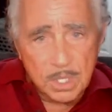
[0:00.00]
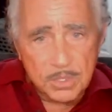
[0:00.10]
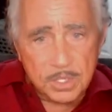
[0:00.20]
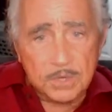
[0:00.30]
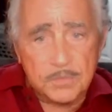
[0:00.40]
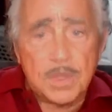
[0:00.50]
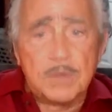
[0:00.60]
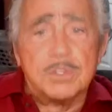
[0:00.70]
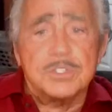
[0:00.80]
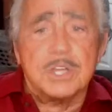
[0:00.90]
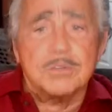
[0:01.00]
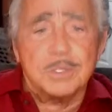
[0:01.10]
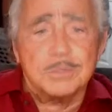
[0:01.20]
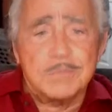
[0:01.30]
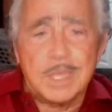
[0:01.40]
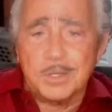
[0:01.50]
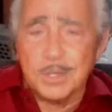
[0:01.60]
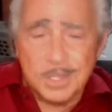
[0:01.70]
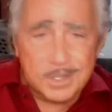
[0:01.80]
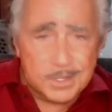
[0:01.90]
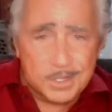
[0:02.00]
The Confederate General and Connecticut